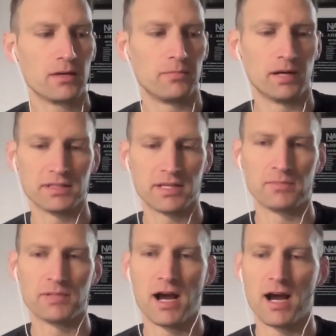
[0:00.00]
But at the
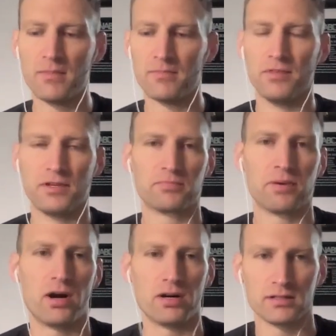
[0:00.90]
same time, this
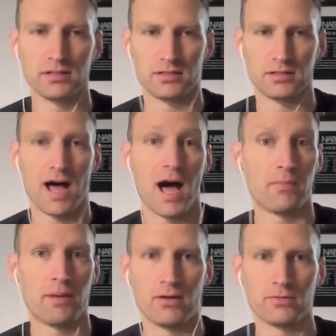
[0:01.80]
part is out
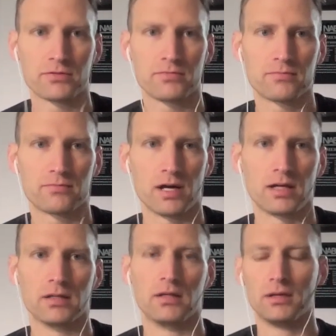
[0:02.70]
of bounds,
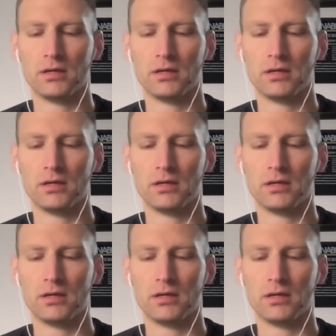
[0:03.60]
right?